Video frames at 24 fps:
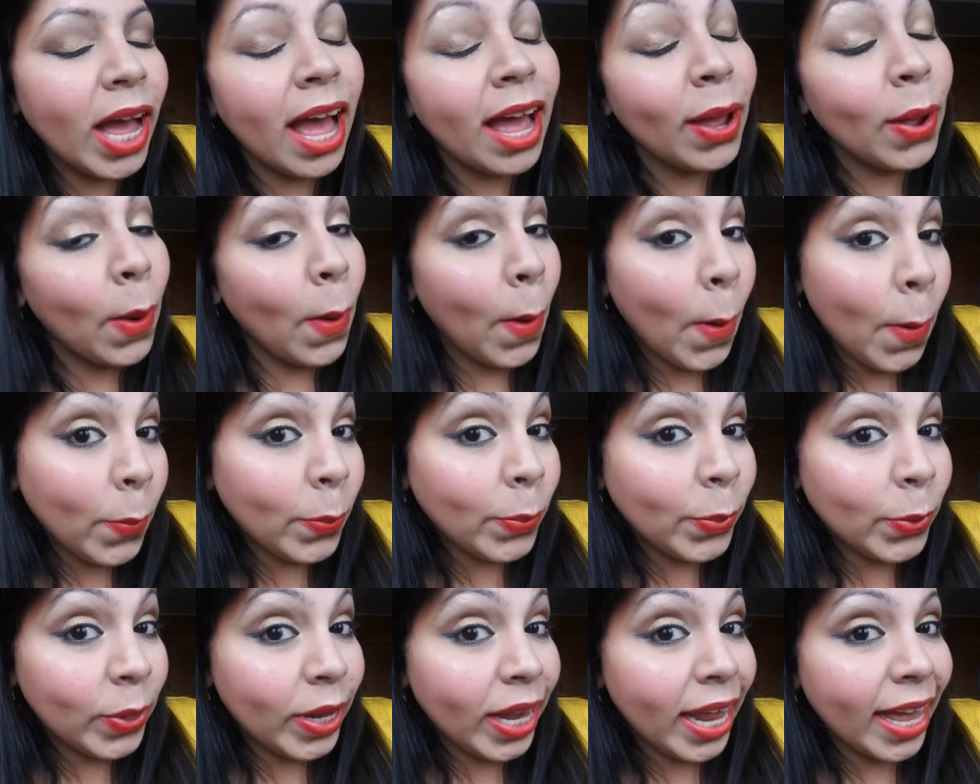I
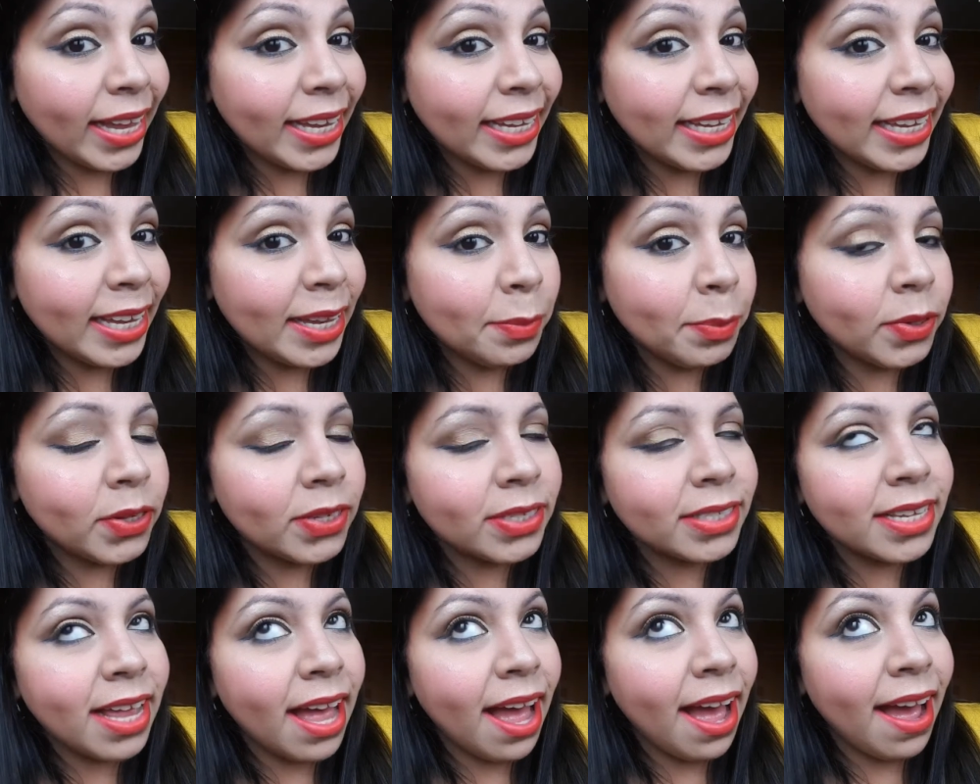hope you like it
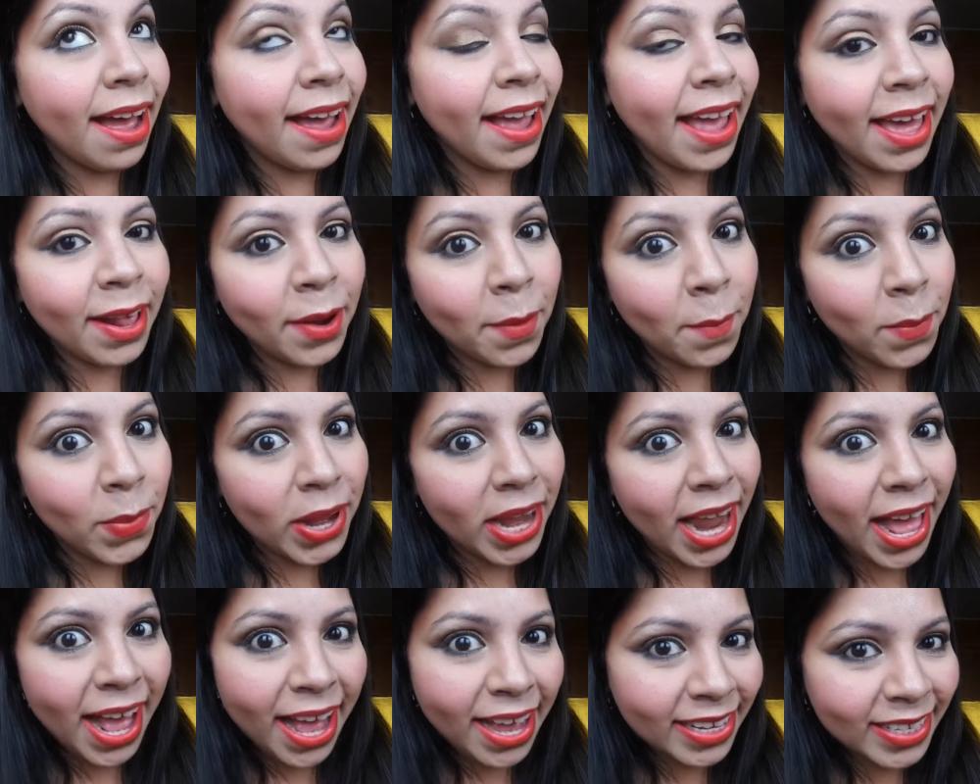because I had a
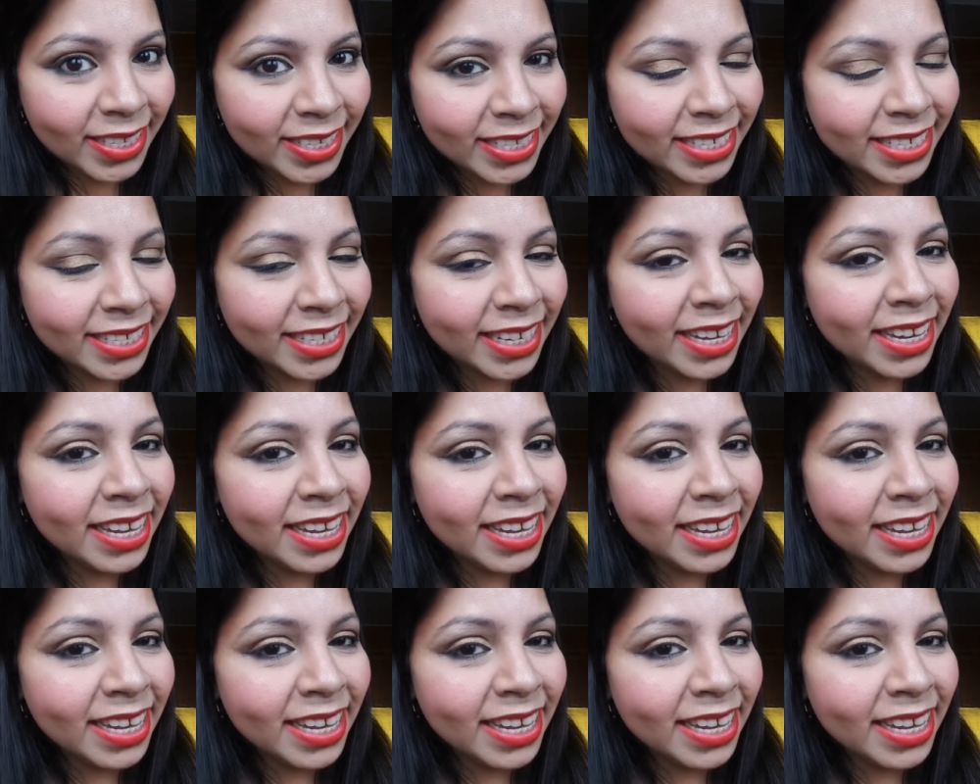blast